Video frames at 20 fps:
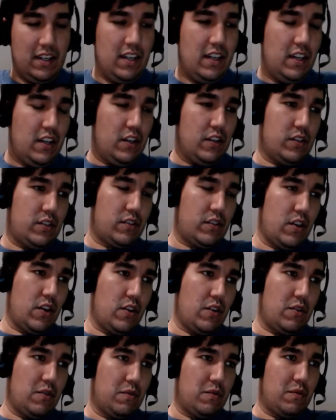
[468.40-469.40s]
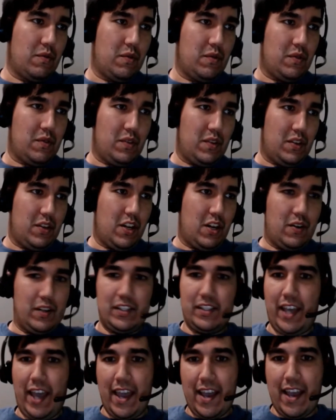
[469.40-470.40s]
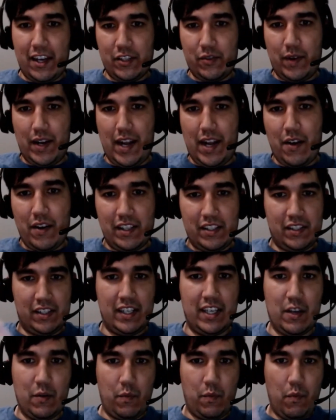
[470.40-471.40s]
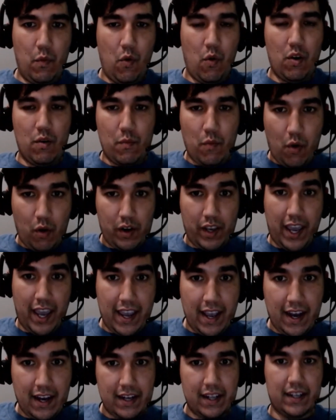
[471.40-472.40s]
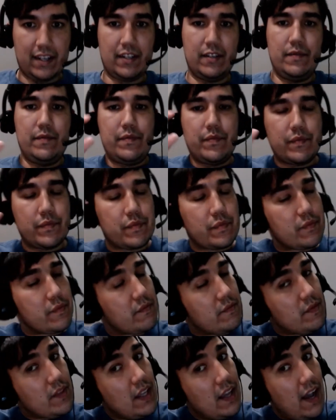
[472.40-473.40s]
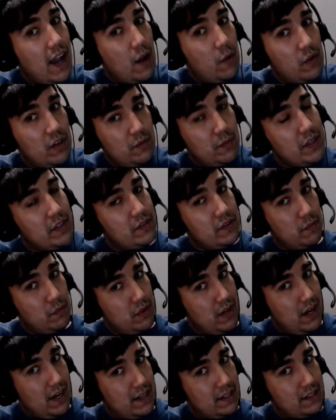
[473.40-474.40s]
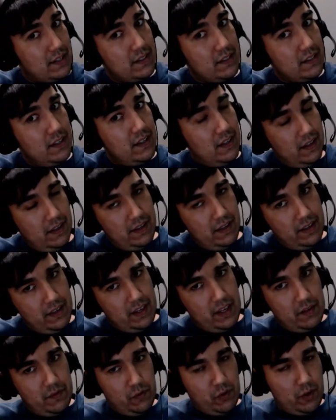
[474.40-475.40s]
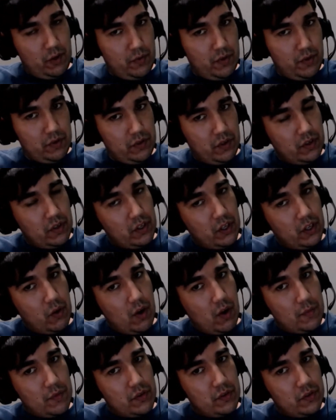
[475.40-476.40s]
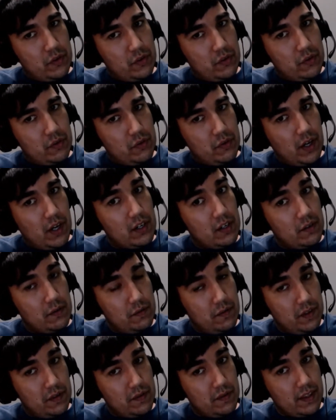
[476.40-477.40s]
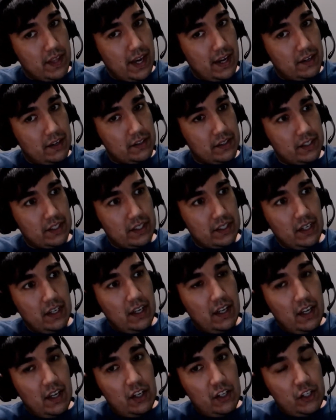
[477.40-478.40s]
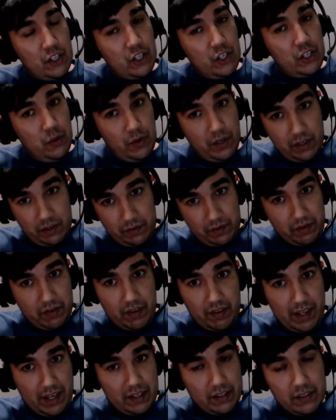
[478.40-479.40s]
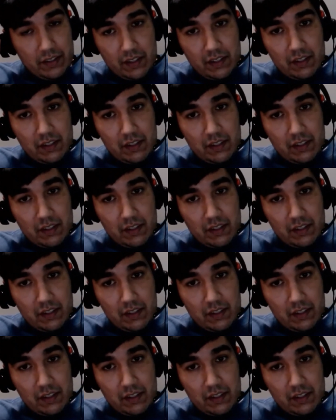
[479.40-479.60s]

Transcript: So, it's chaos right now, and it's going to get more and more chaotic. I wouldn't be surprised if crypto is going to go up to 150,000, 250,000.